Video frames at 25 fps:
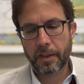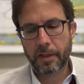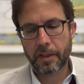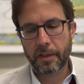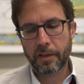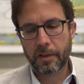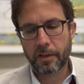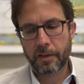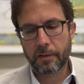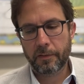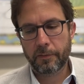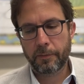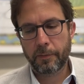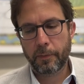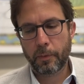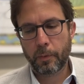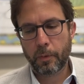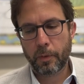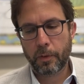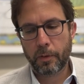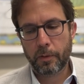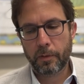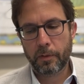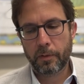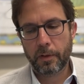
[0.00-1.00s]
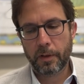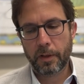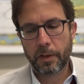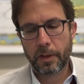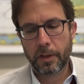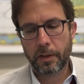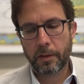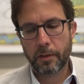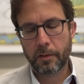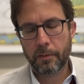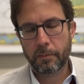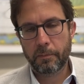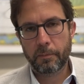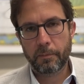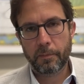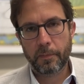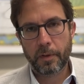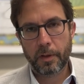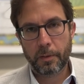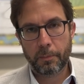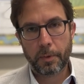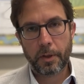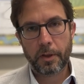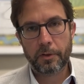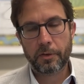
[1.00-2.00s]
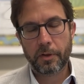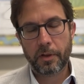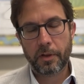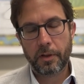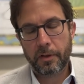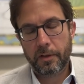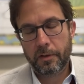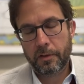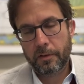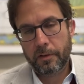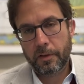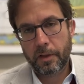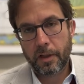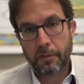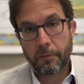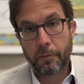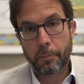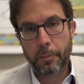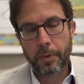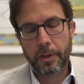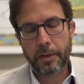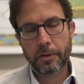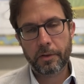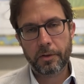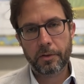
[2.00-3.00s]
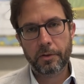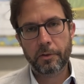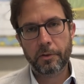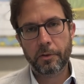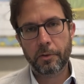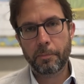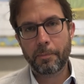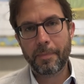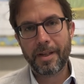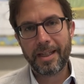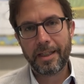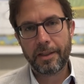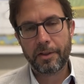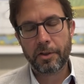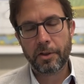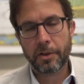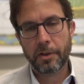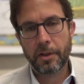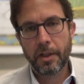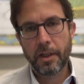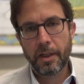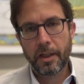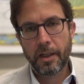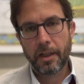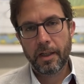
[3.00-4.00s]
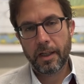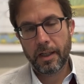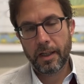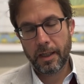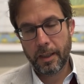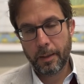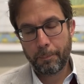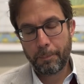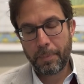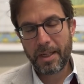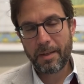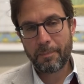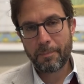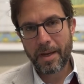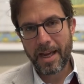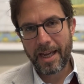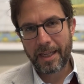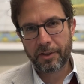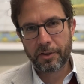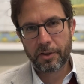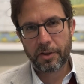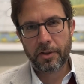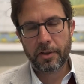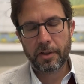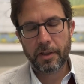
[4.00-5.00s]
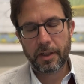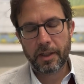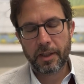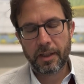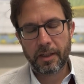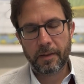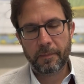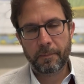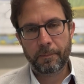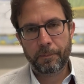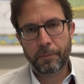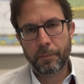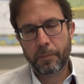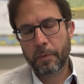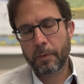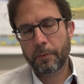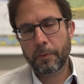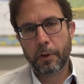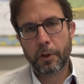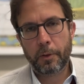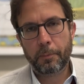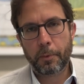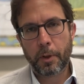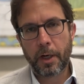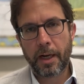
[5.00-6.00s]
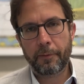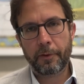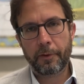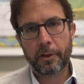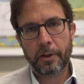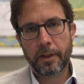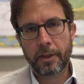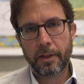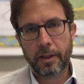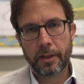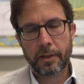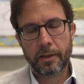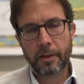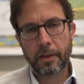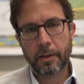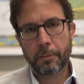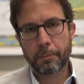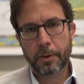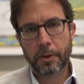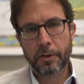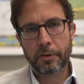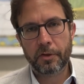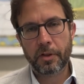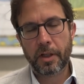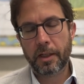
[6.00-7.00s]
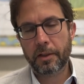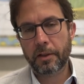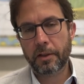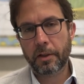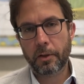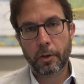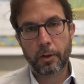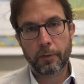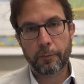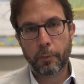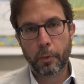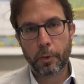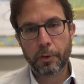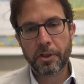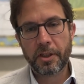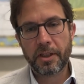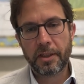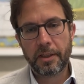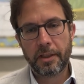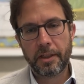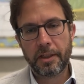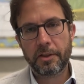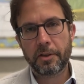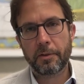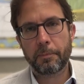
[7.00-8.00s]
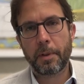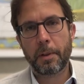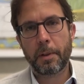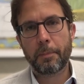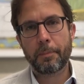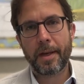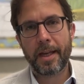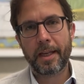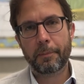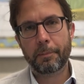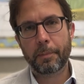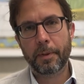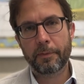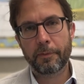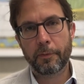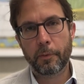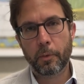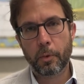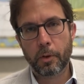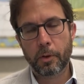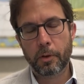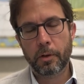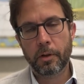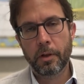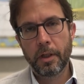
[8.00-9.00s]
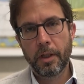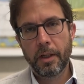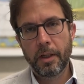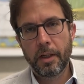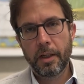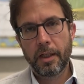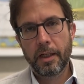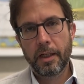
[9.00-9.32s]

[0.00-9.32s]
uh for uh, the Bosnian government to meet uh, be met. Um, I've heard privately that the number is not that all 14 need to be met before